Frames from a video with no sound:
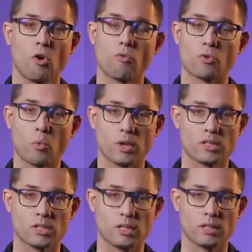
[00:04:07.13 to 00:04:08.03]
over one
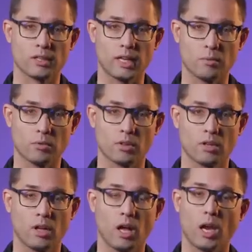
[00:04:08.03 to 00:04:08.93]
single cable,
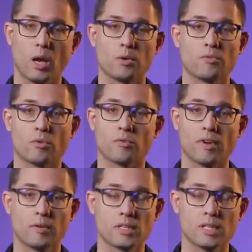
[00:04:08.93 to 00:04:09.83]
allowing for
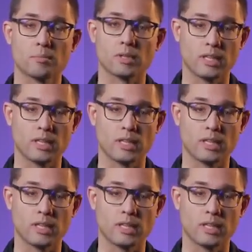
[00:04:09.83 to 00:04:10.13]
very simple